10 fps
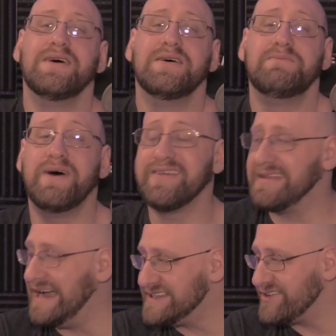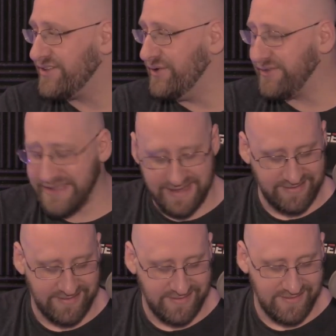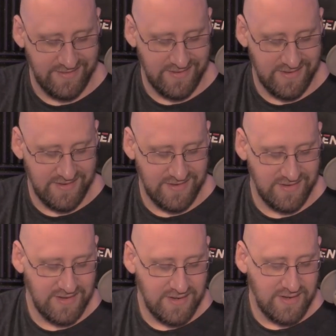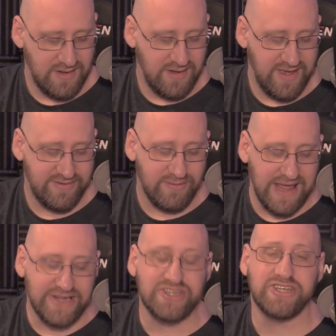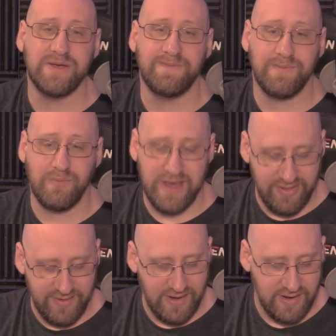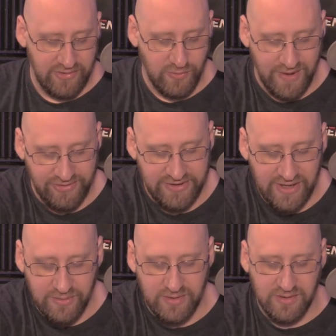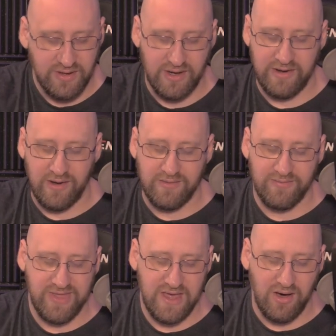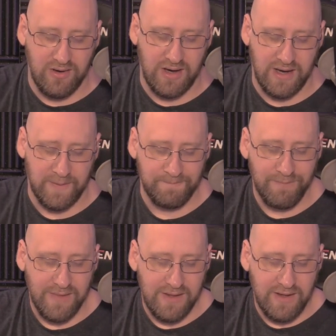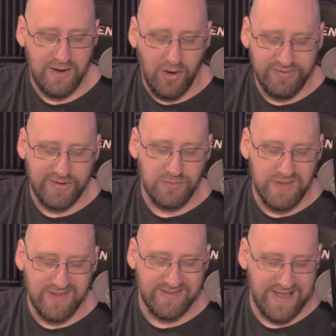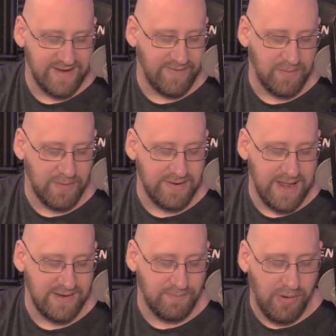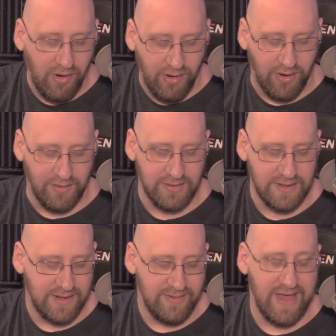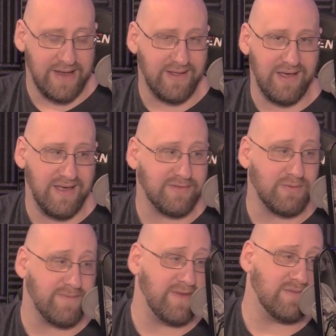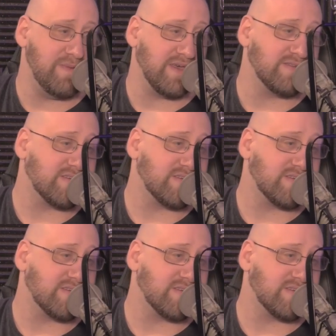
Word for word: But it's not just those things his relationship with another wealthy donor, an, the uh, an Austin real estate developer, Nate Paul, that uh, is one of his biggest